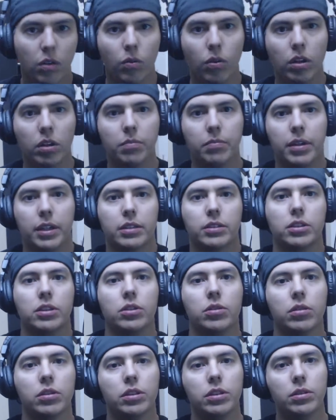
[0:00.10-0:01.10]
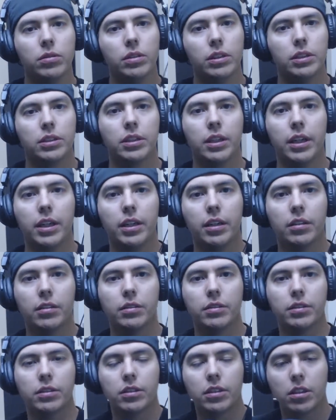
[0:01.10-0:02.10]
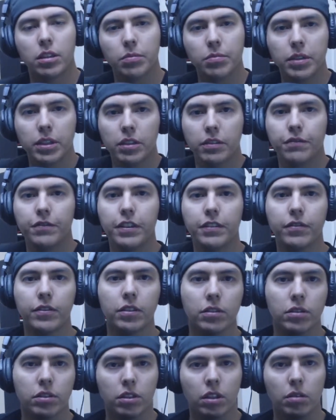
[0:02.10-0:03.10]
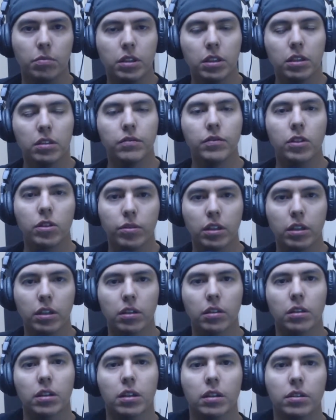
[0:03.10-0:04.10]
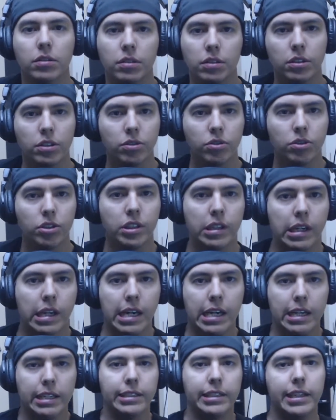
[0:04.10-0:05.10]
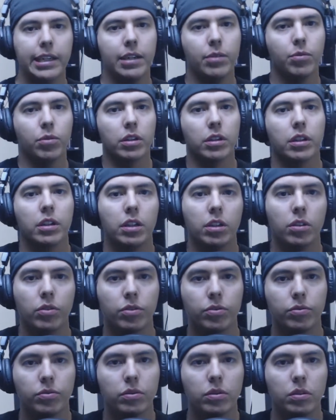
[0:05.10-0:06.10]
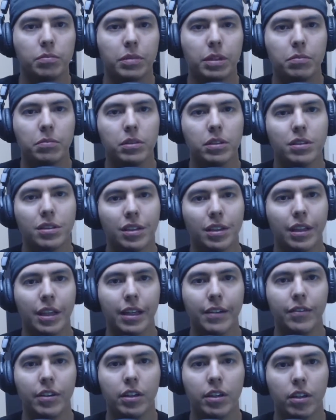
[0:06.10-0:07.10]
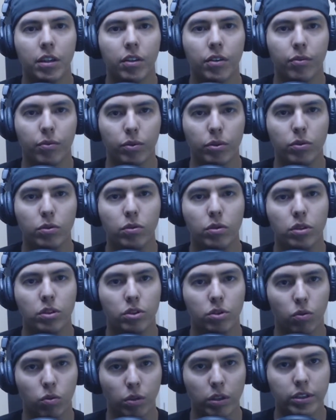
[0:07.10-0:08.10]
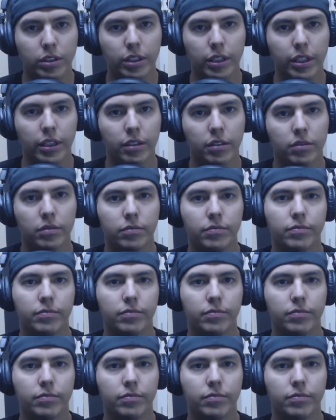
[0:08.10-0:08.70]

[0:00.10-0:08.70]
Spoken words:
Welcome back to Your U.S.A. This is going to be the fifth installment of Knowing Our Constitution. Today we're going to go through Amendments 11 through 20.